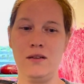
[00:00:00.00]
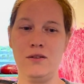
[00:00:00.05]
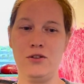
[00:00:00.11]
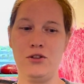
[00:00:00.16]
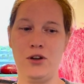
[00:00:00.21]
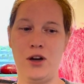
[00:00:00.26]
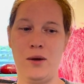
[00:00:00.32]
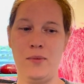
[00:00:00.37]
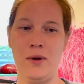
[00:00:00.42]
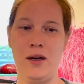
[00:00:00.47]

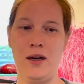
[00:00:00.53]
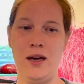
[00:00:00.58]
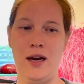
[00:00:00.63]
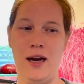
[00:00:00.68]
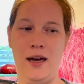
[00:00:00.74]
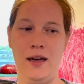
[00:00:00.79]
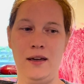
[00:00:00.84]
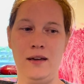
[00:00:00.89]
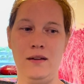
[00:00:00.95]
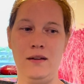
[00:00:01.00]
Trauma
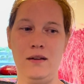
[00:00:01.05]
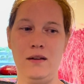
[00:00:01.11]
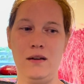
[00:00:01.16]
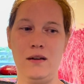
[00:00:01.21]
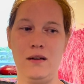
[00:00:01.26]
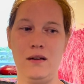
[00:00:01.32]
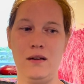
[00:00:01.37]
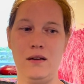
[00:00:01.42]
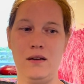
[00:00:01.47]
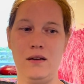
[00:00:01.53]
had
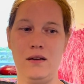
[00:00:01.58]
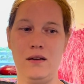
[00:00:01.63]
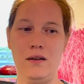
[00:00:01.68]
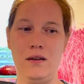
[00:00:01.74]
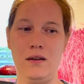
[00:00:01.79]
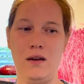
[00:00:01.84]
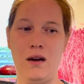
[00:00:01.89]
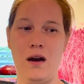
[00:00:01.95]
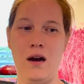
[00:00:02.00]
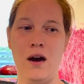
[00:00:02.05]

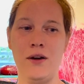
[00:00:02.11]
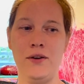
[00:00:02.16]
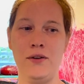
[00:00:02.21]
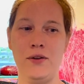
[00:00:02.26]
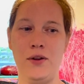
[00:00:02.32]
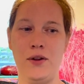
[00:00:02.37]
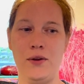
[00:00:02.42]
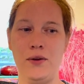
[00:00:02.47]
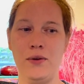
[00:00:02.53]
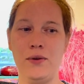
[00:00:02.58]
gone
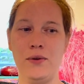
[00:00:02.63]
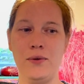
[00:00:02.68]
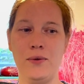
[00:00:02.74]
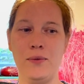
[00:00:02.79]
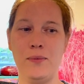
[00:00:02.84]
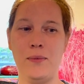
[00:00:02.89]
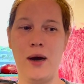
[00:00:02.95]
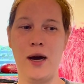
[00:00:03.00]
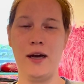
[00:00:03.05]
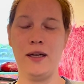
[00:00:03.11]
through
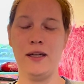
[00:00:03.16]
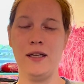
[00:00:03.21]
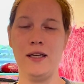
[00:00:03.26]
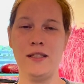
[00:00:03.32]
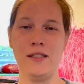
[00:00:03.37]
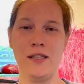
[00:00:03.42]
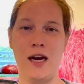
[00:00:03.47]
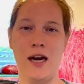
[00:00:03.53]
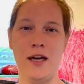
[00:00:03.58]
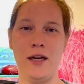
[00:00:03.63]
my
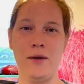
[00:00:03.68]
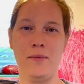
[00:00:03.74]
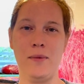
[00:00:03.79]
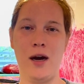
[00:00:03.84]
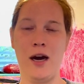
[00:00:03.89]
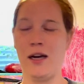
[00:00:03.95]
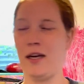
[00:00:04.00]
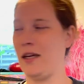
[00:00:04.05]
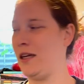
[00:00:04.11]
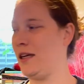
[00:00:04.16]
entire
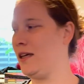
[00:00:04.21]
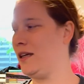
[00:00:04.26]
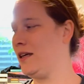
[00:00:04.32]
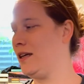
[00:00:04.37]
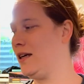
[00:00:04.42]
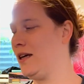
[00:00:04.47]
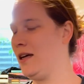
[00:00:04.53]
body,